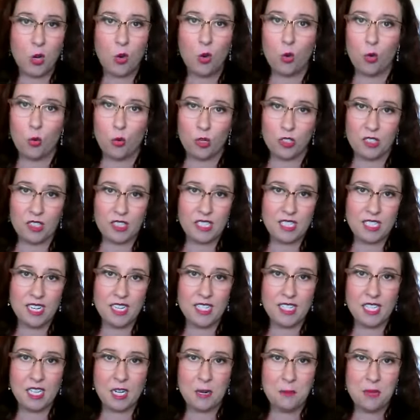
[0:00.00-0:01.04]
real
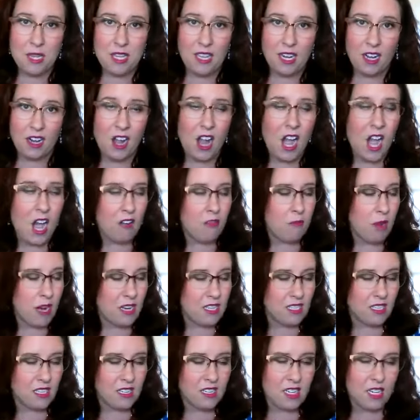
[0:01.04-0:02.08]
estate's going to be there.
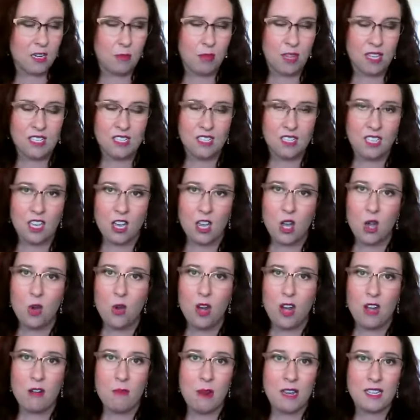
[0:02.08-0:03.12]
Everybody's going to need a place to go.
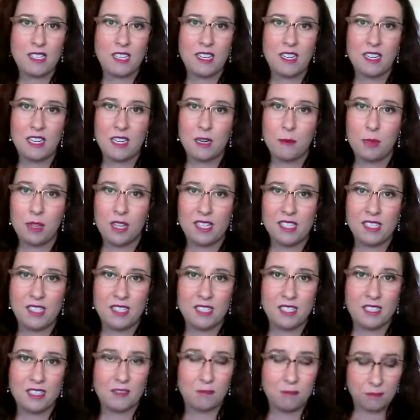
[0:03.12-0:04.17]
Everybody's going to need a place
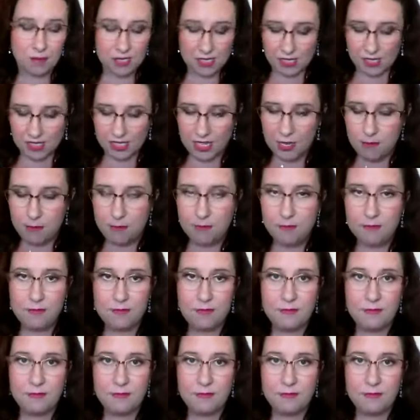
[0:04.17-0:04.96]
to sleep.